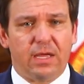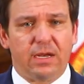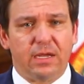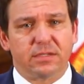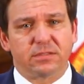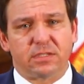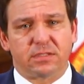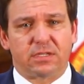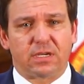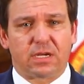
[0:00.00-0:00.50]
it
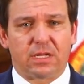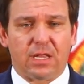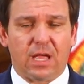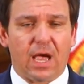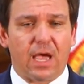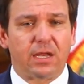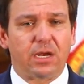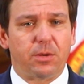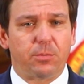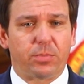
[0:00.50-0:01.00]
is a
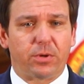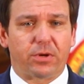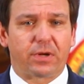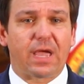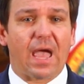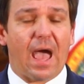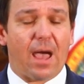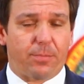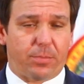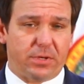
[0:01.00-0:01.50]
decline in per
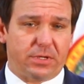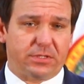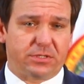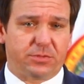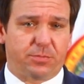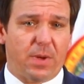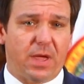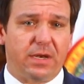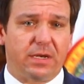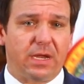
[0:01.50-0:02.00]
capita
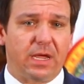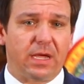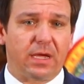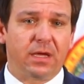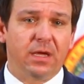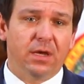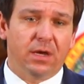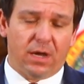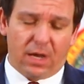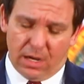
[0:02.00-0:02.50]

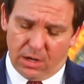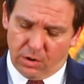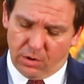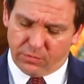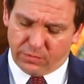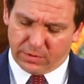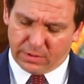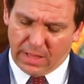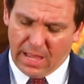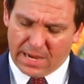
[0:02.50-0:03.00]
spending uh,
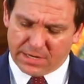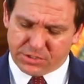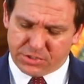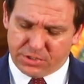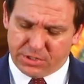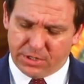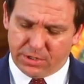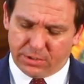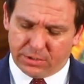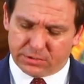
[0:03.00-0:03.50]
over
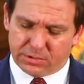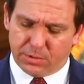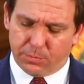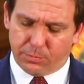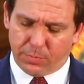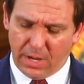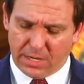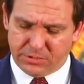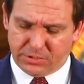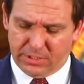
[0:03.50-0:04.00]
last year's
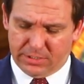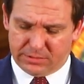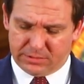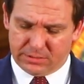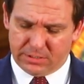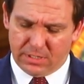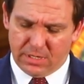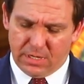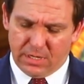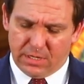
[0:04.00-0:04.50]
budgets.